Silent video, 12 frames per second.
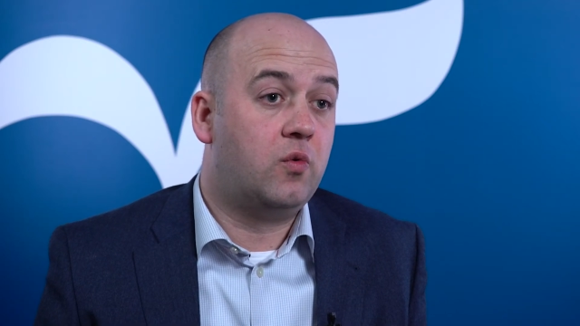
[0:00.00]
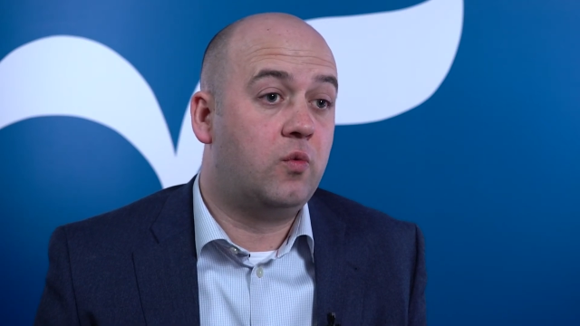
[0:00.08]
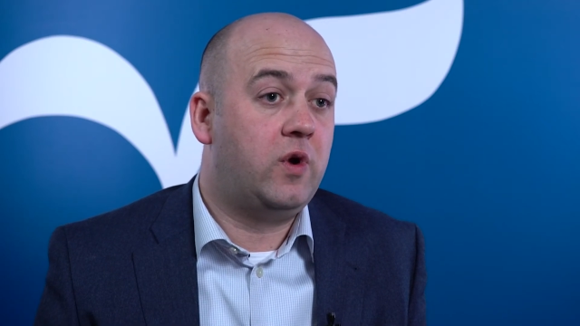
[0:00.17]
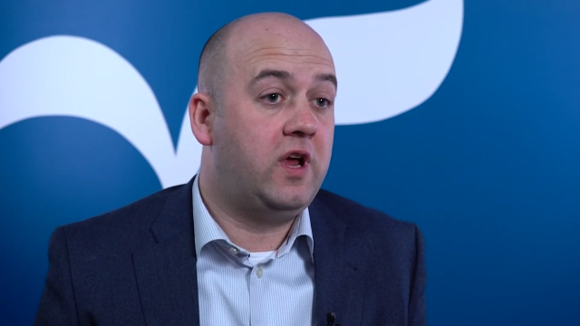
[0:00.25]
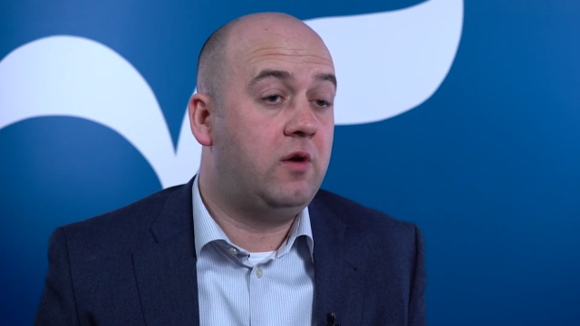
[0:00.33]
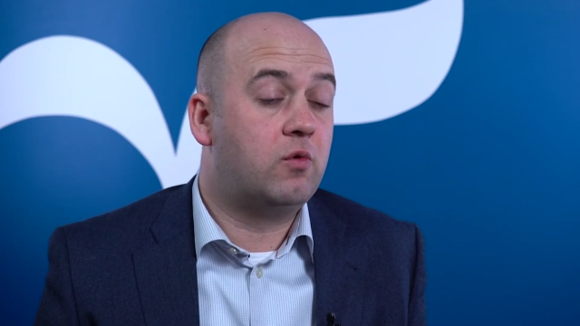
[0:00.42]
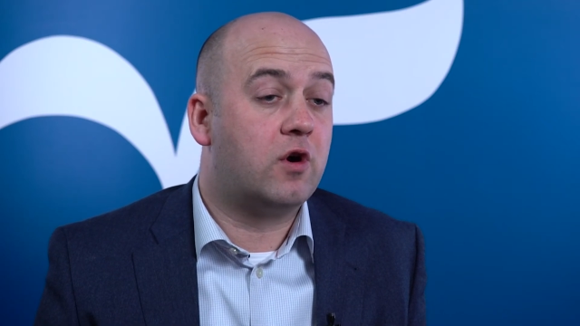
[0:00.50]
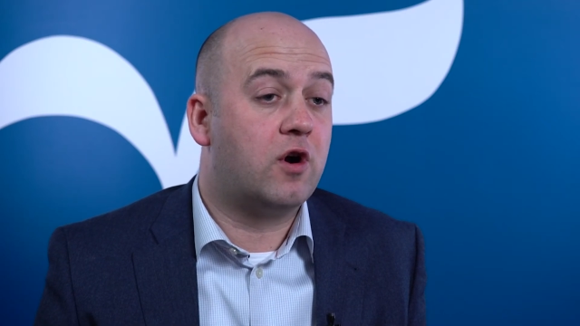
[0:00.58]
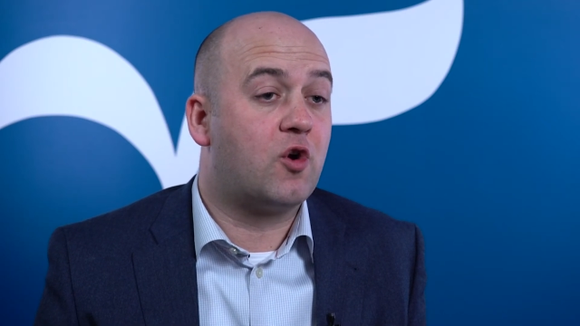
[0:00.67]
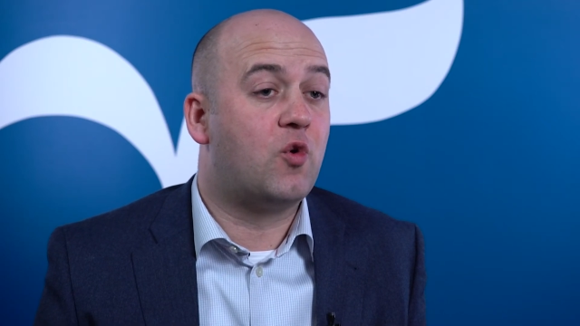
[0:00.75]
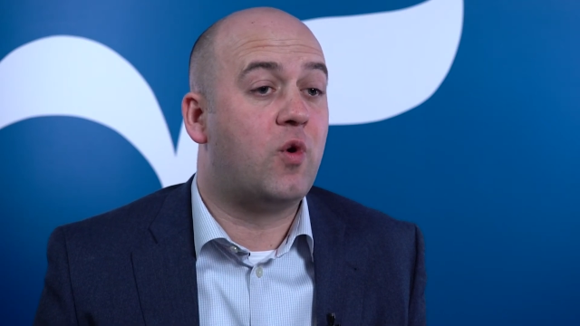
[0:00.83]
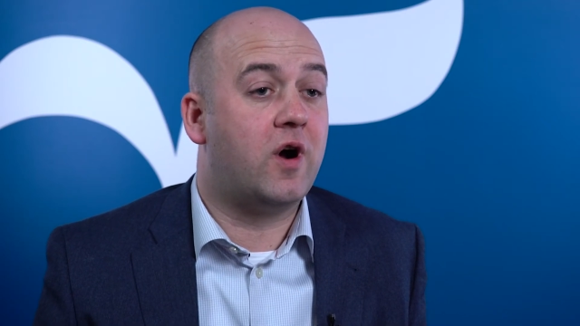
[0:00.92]
we were
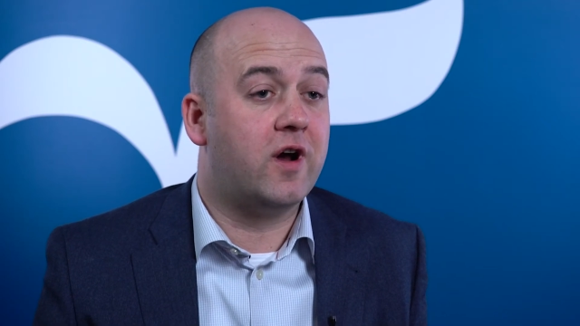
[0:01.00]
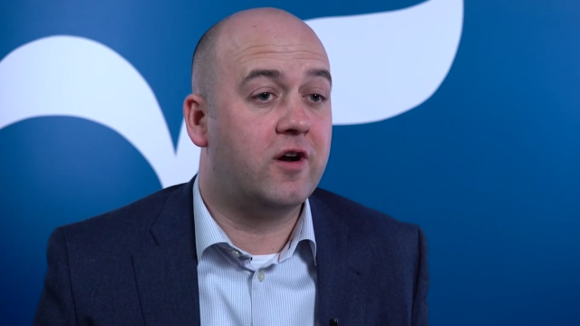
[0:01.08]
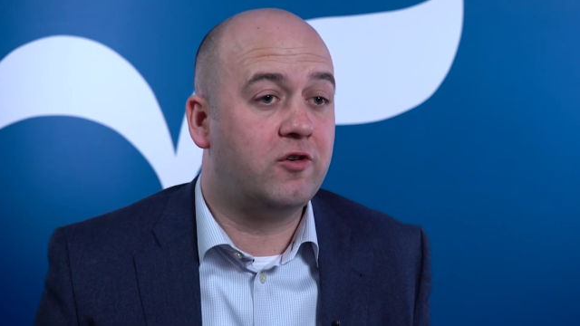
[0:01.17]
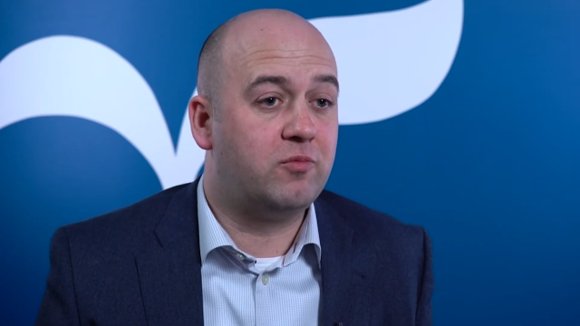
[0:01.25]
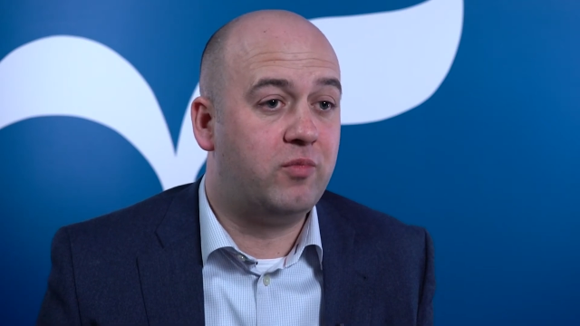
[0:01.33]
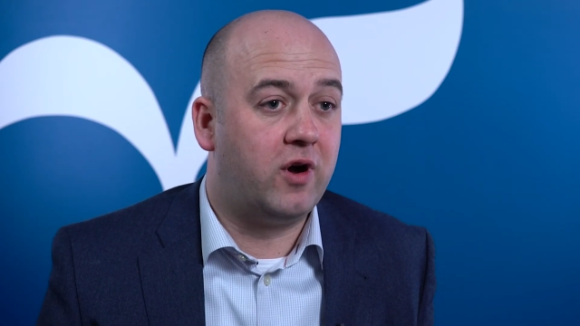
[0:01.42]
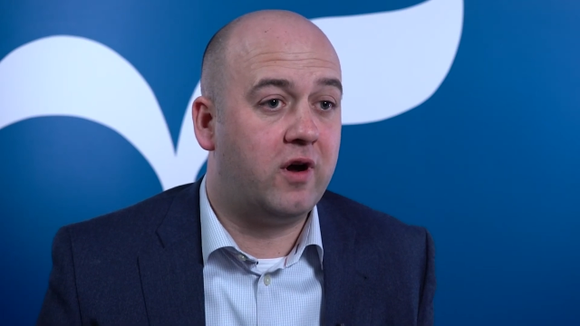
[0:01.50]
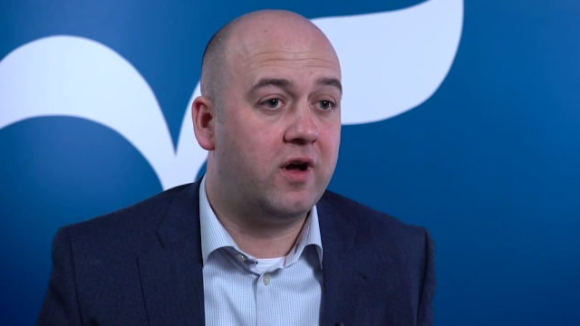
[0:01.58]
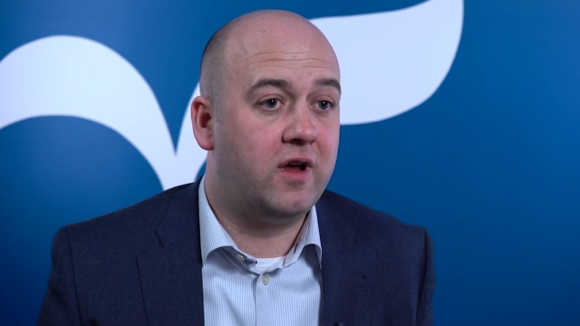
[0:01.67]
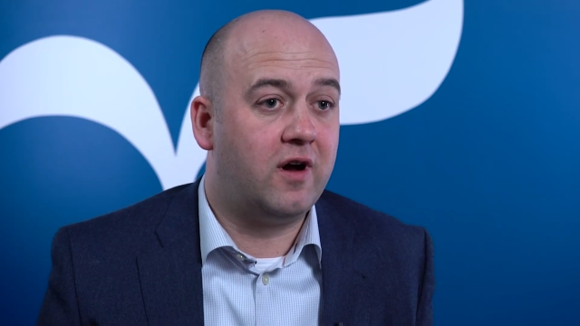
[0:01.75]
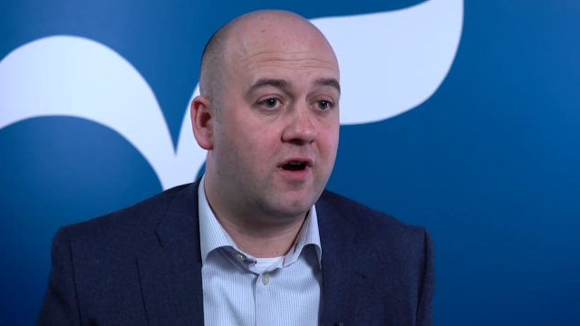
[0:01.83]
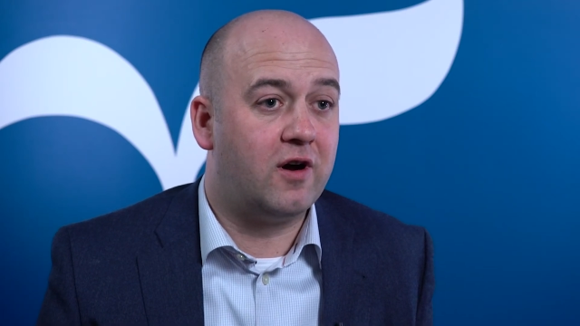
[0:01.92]
acquired
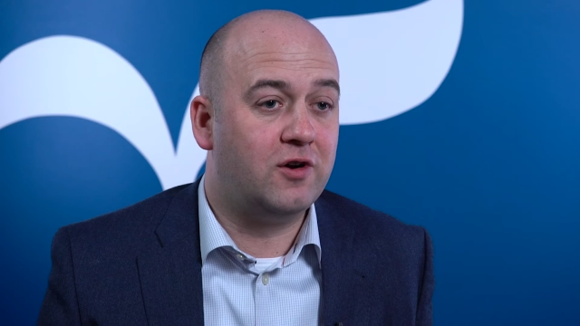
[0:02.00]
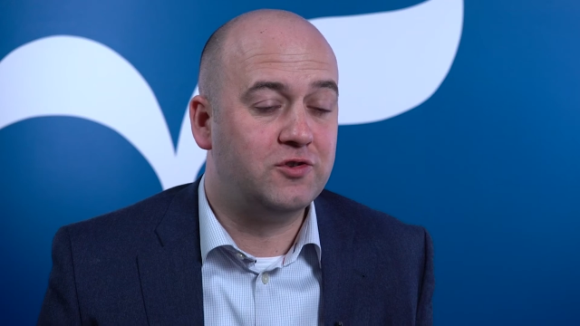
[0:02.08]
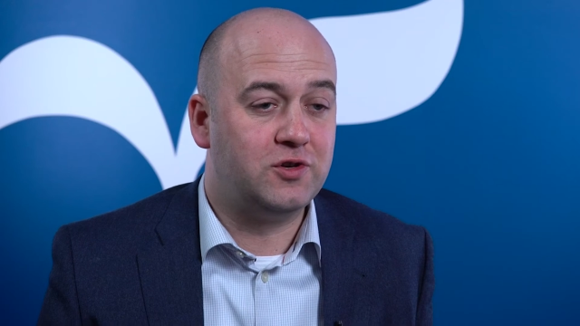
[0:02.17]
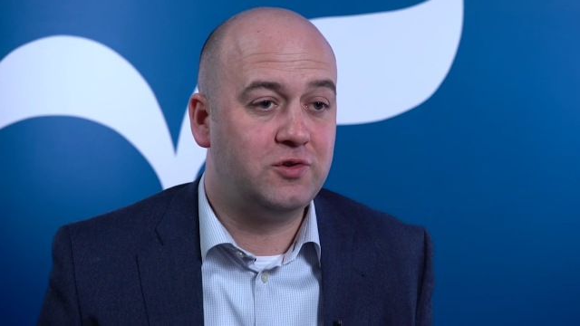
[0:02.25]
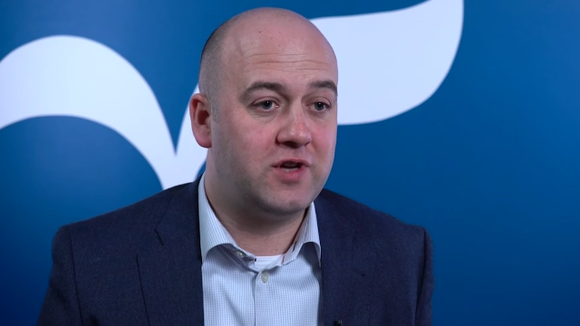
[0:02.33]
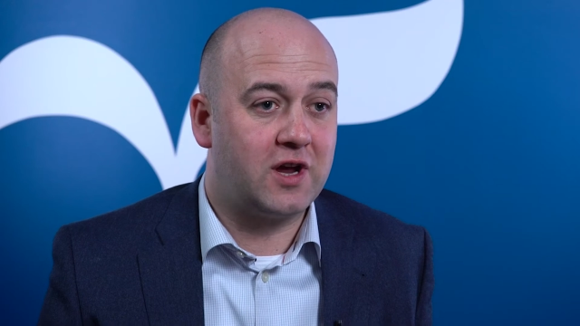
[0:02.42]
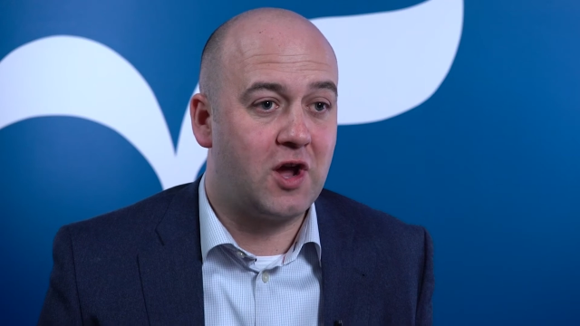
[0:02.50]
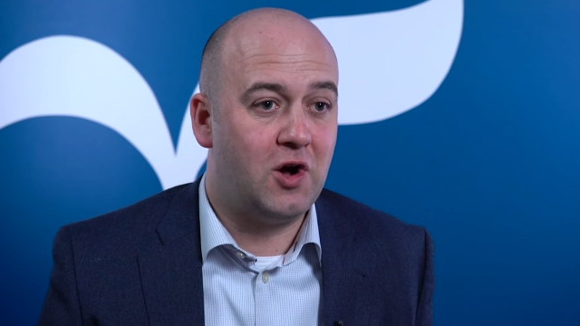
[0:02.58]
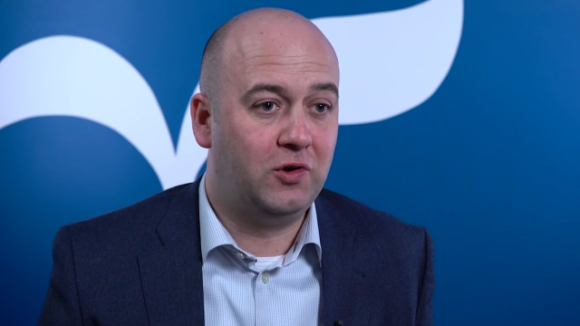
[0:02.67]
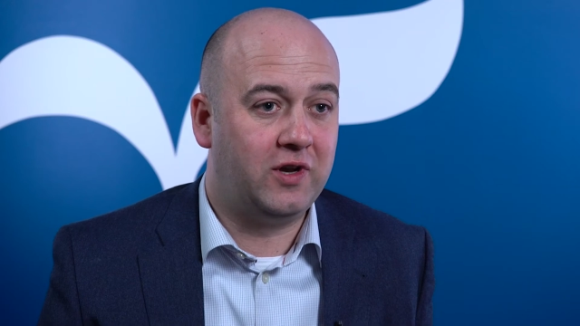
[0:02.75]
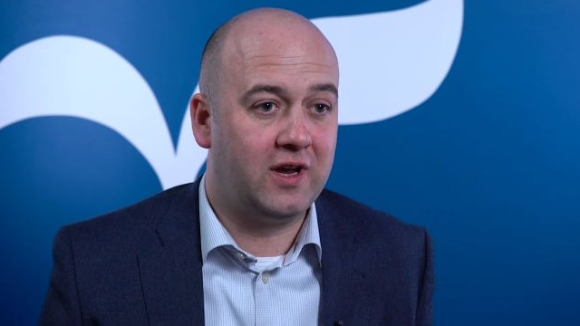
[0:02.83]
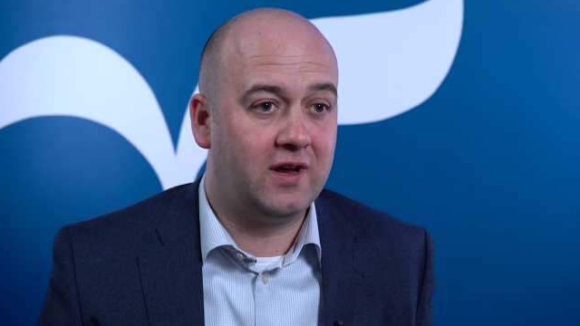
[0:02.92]
by our Zutec
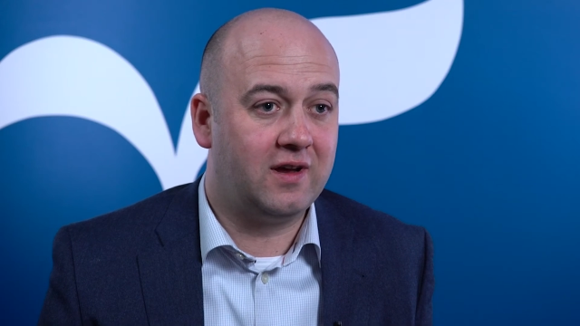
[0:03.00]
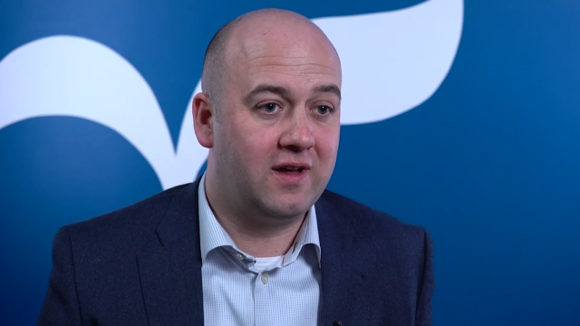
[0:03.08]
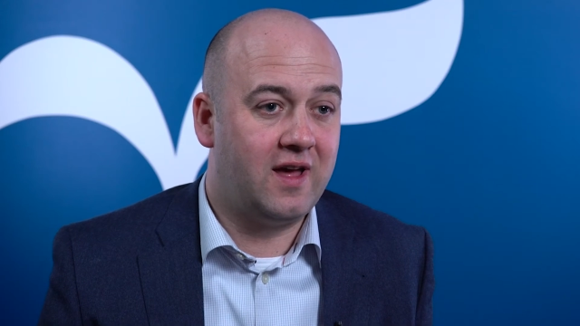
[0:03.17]
holding